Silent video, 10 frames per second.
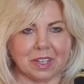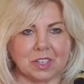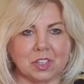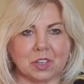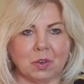
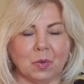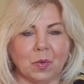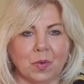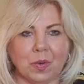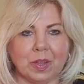So
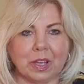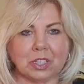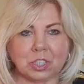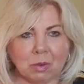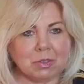
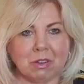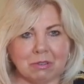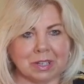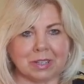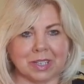don't
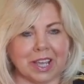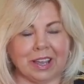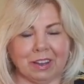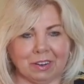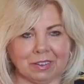hold on to
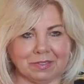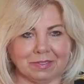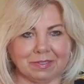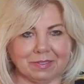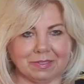anger.
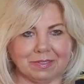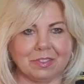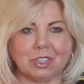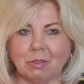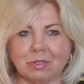
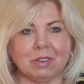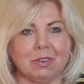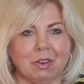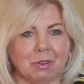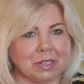Don't
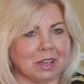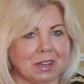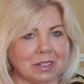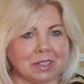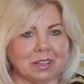hold
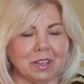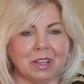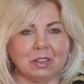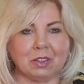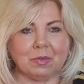on to
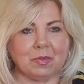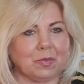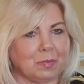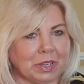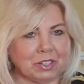
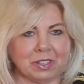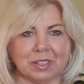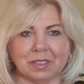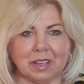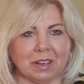
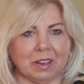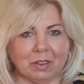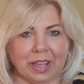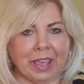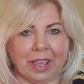bitterness and
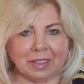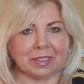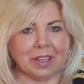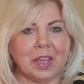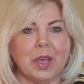hate.
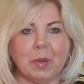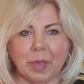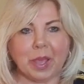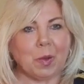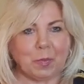
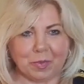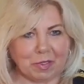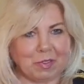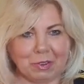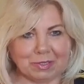Pick up the
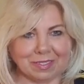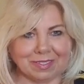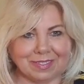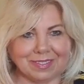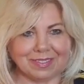phone.
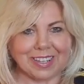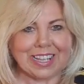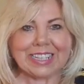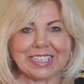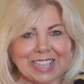
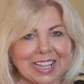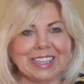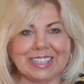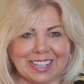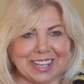Send
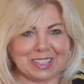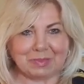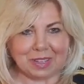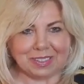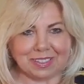the text
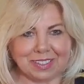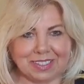message.